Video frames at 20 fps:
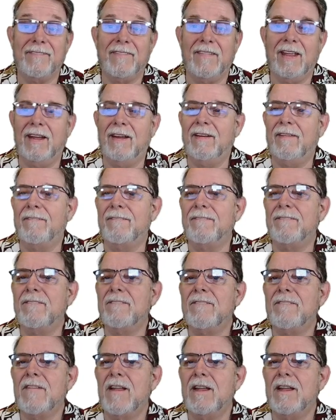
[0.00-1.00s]
Okay?
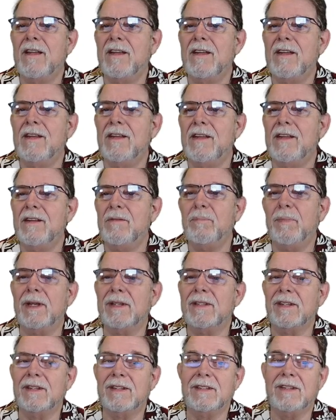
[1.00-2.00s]

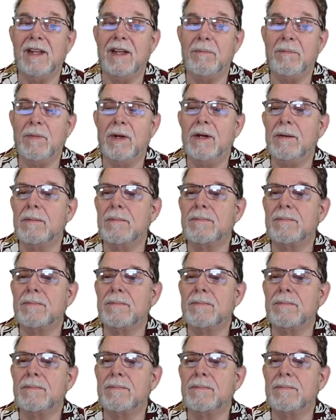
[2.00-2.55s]
Basic statement.